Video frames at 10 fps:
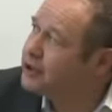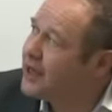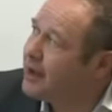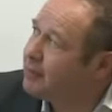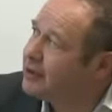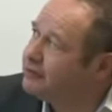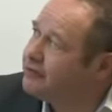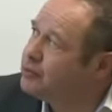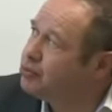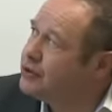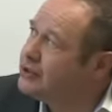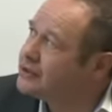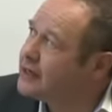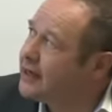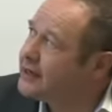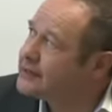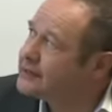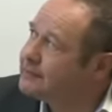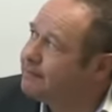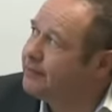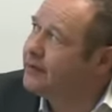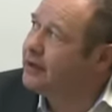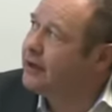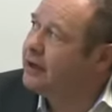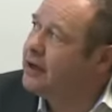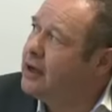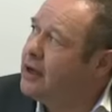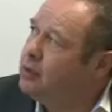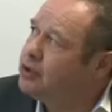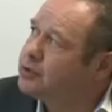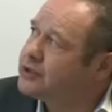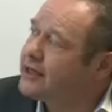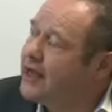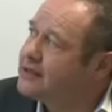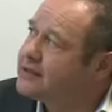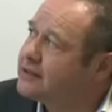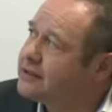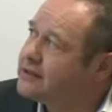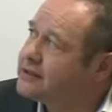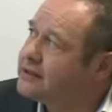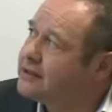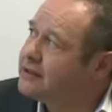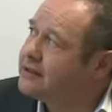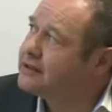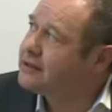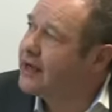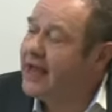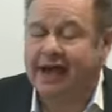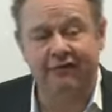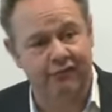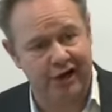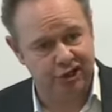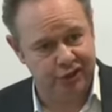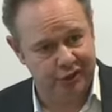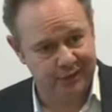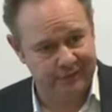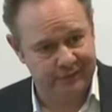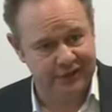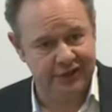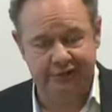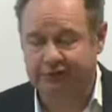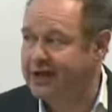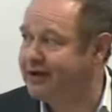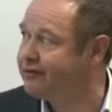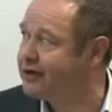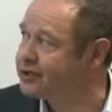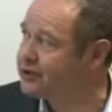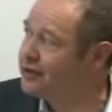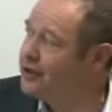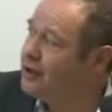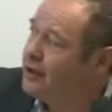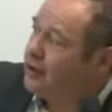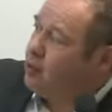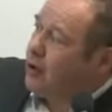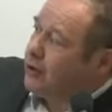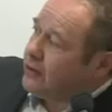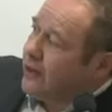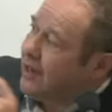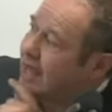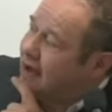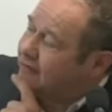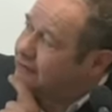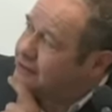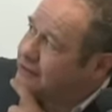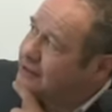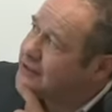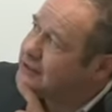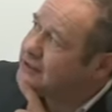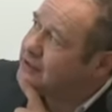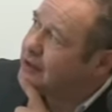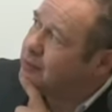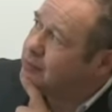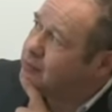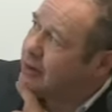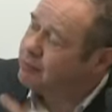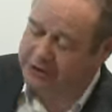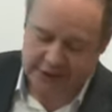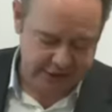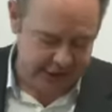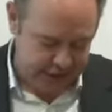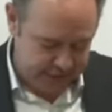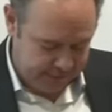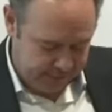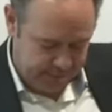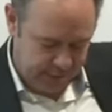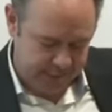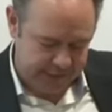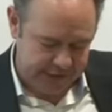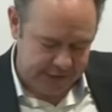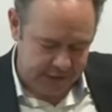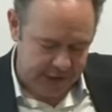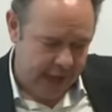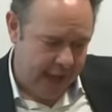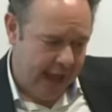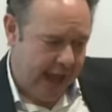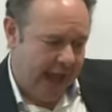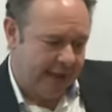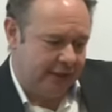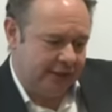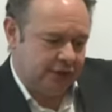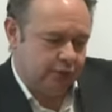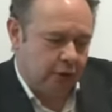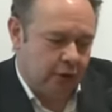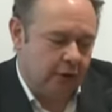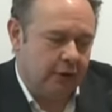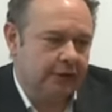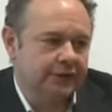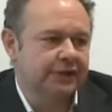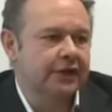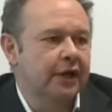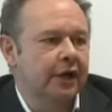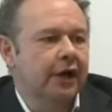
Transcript: & Gamble and Febreze case, which was a case that concerned air freshener, designed for an air freshener. The one on the left is a representation from the design, and this was